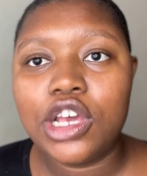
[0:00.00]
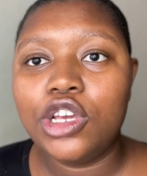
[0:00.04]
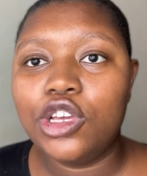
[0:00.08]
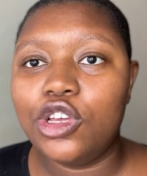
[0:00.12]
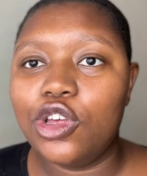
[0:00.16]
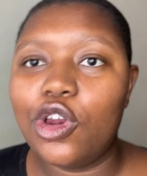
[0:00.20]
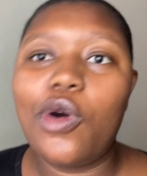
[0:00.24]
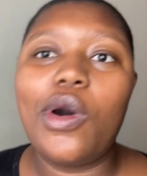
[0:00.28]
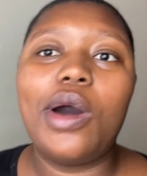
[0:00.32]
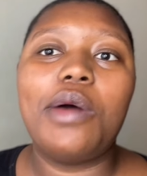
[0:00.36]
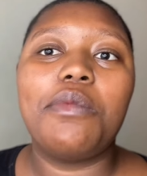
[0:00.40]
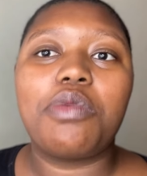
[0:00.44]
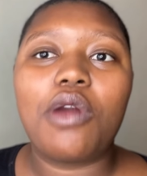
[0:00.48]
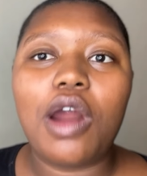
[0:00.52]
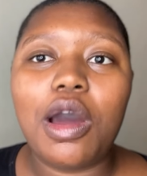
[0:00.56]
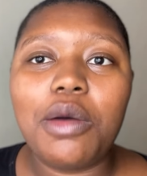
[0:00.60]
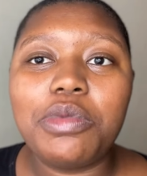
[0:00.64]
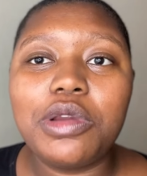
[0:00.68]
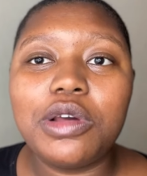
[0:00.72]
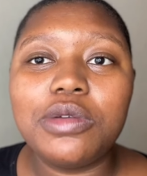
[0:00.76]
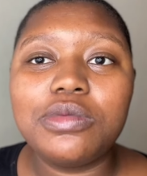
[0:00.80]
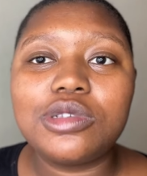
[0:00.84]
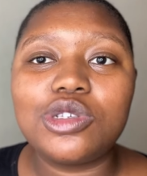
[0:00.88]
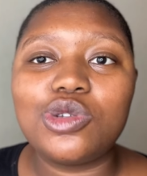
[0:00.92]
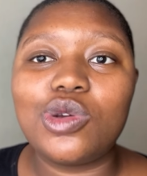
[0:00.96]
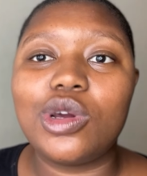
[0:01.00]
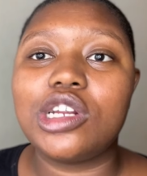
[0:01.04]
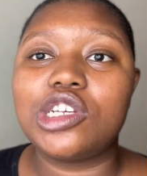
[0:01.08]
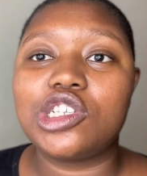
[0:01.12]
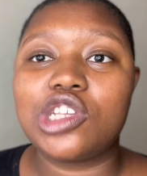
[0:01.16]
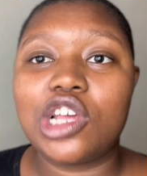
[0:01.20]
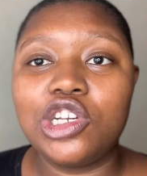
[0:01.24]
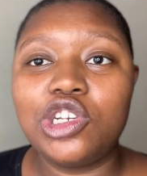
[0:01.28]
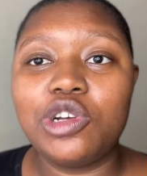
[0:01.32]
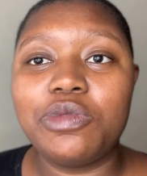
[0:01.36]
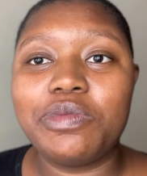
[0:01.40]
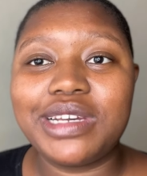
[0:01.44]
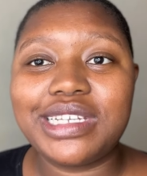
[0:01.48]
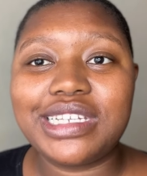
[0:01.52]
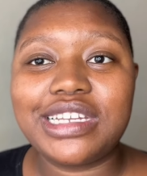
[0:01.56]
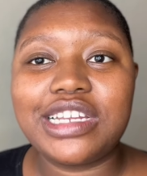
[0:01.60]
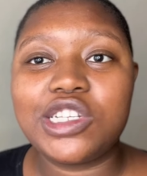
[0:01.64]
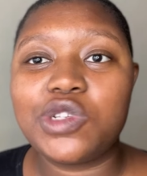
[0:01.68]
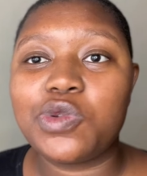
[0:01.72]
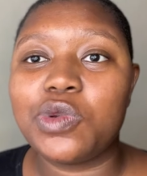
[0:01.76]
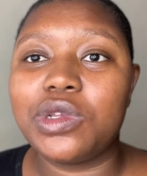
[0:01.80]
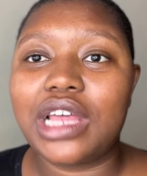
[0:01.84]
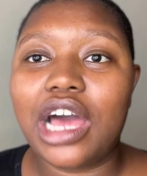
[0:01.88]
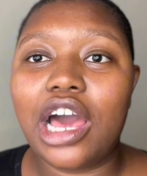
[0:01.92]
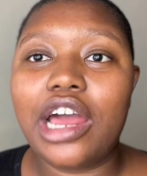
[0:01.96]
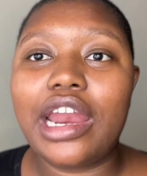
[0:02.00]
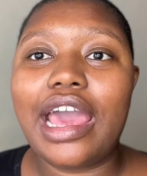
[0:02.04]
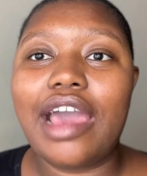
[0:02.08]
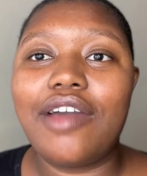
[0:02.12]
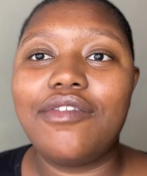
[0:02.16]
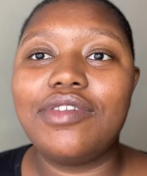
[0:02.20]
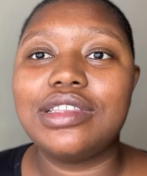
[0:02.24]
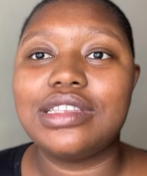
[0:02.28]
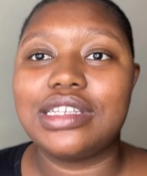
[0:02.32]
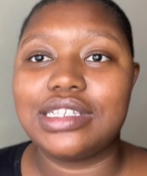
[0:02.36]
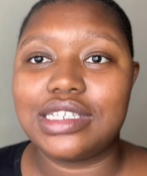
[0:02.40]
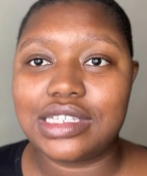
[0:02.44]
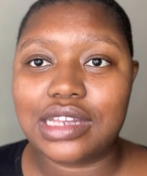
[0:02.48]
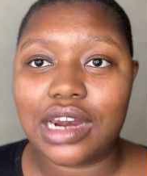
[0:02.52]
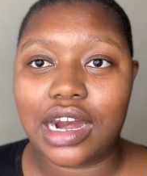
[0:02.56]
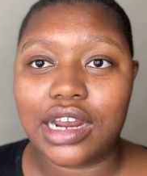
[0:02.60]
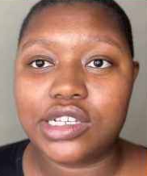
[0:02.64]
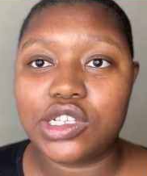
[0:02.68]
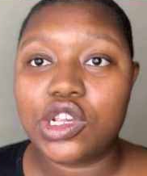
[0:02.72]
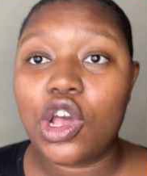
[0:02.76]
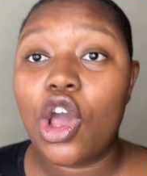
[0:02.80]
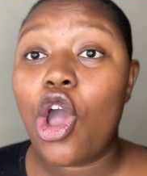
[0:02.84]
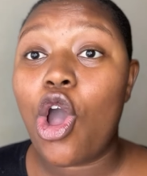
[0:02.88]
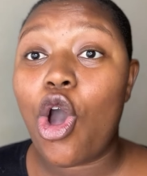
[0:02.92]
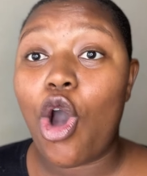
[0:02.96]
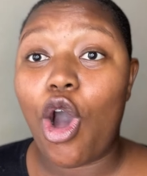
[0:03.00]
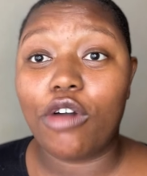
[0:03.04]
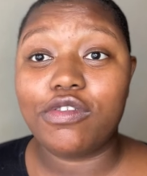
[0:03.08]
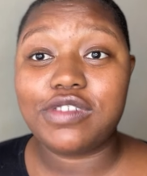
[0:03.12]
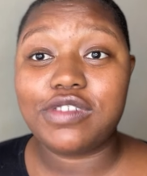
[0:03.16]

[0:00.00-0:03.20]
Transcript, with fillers: you don't want problems you want to start your business without having the stress of